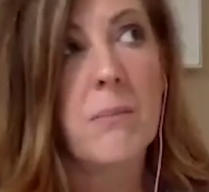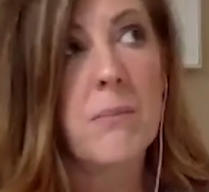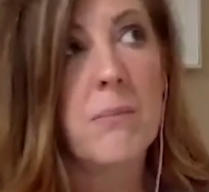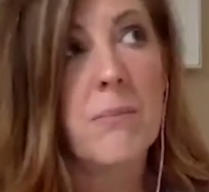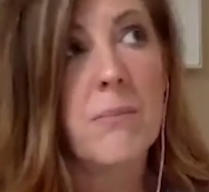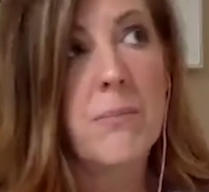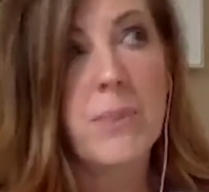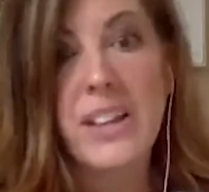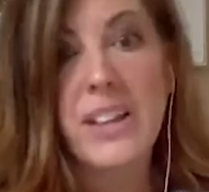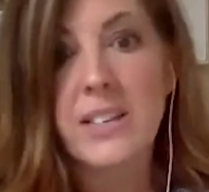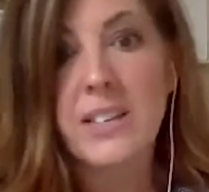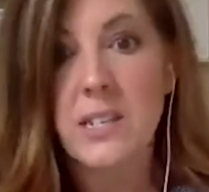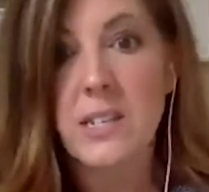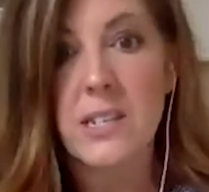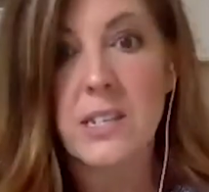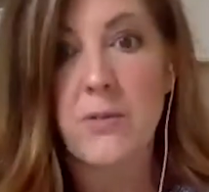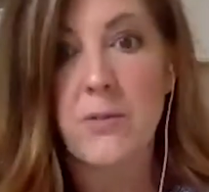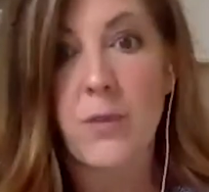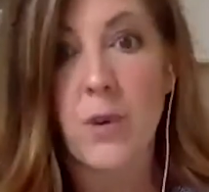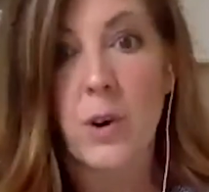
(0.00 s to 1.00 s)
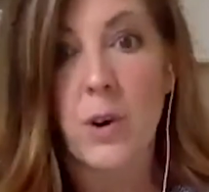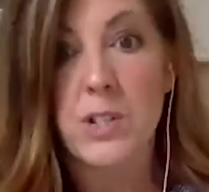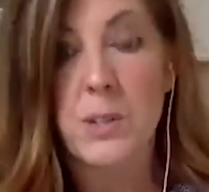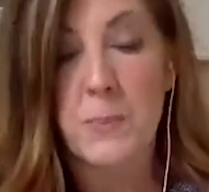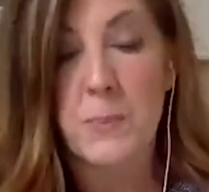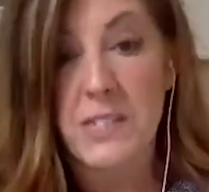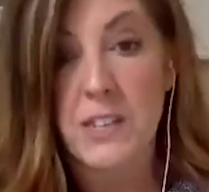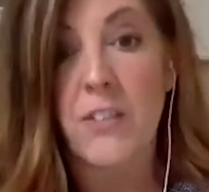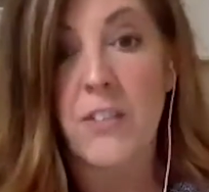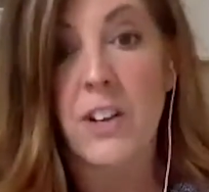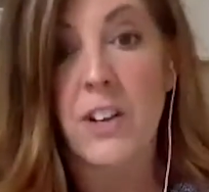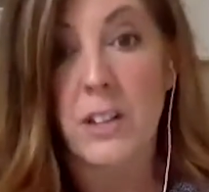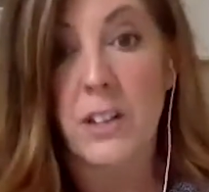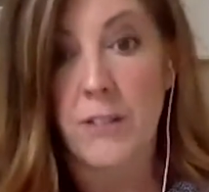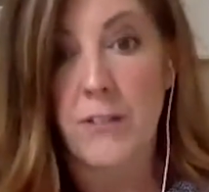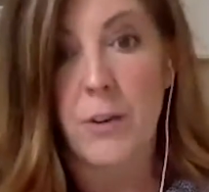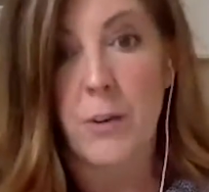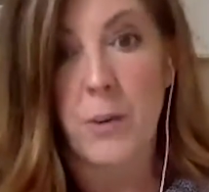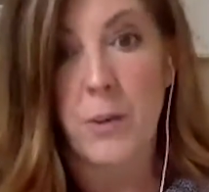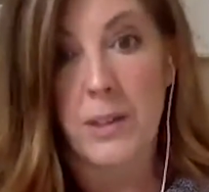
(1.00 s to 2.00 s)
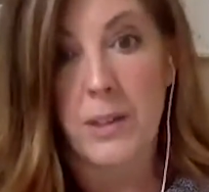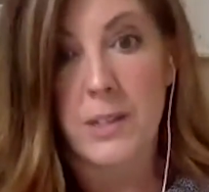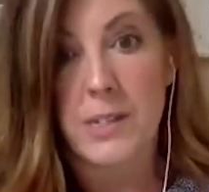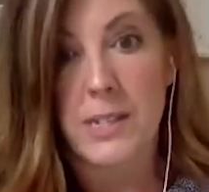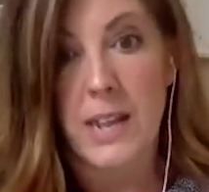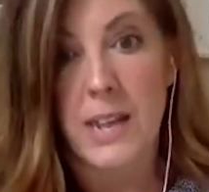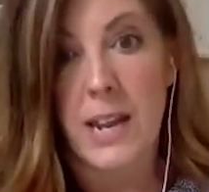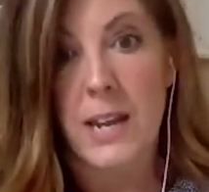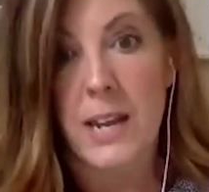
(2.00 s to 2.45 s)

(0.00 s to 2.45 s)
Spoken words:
places specifically for real estate.